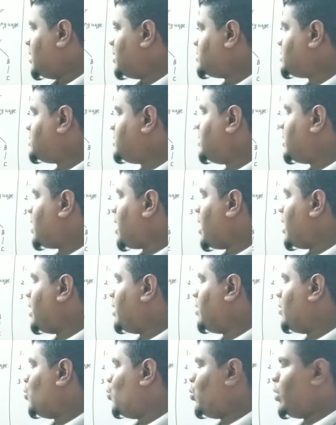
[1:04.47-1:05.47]
is
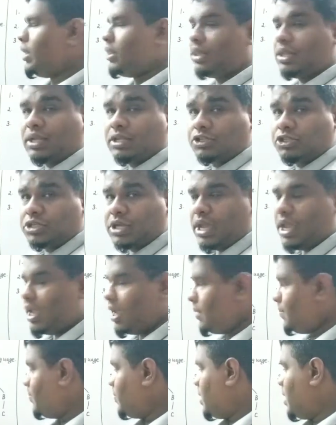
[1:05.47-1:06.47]
derived with
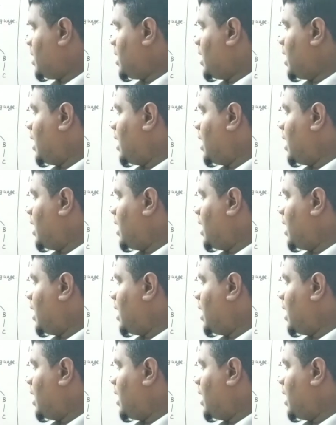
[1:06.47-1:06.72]
J